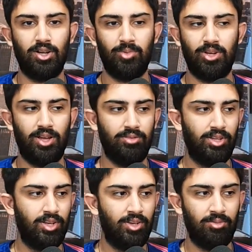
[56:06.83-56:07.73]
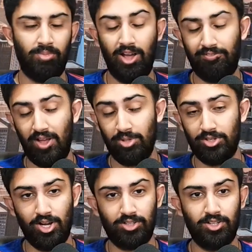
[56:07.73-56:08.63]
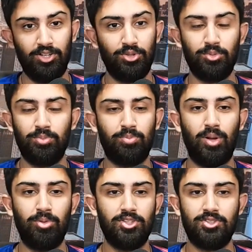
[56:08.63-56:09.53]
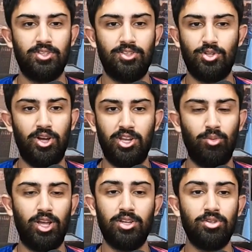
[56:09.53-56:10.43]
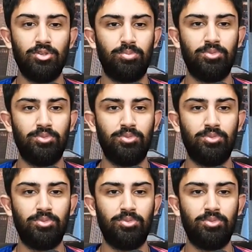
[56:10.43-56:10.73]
I mean, my family doctor, who probably has no idea what I do,